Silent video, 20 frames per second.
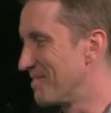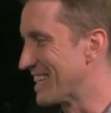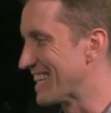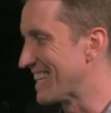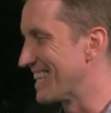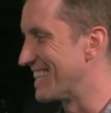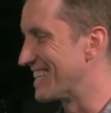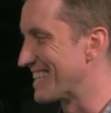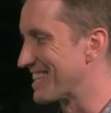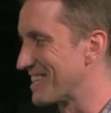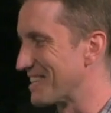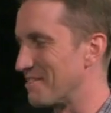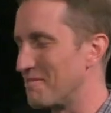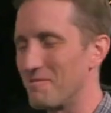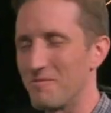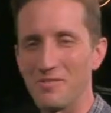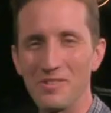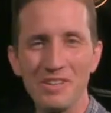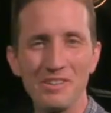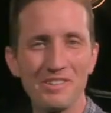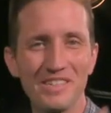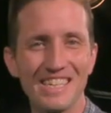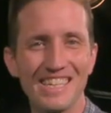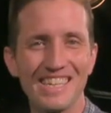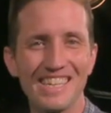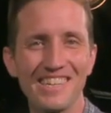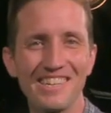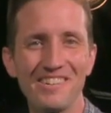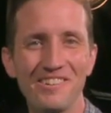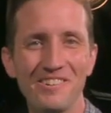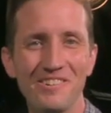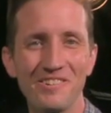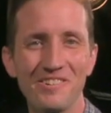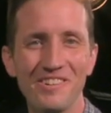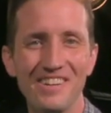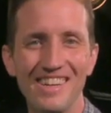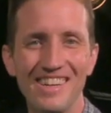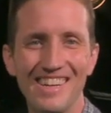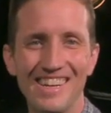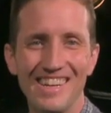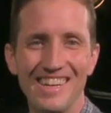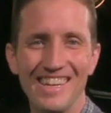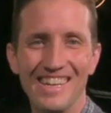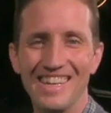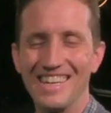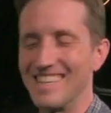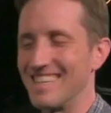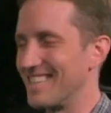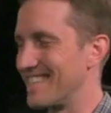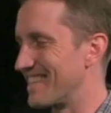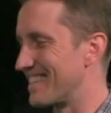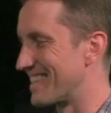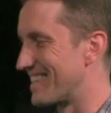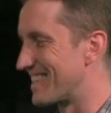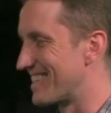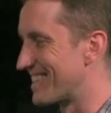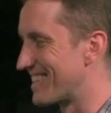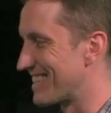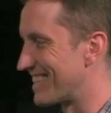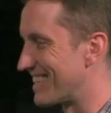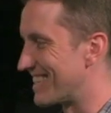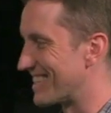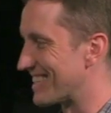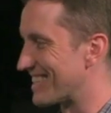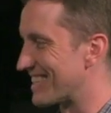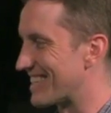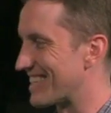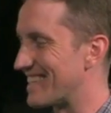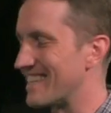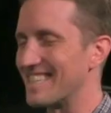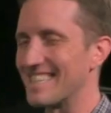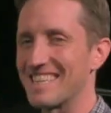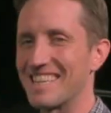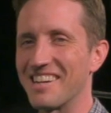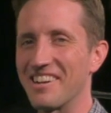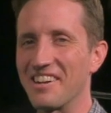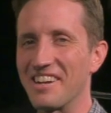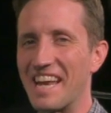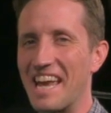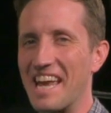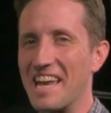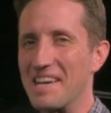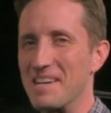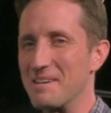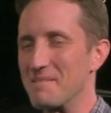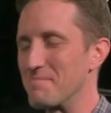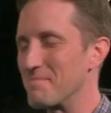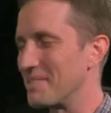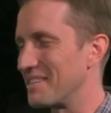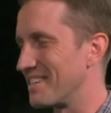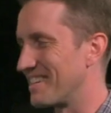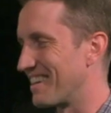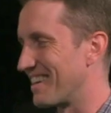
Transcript: because confusing you is, is, is their game.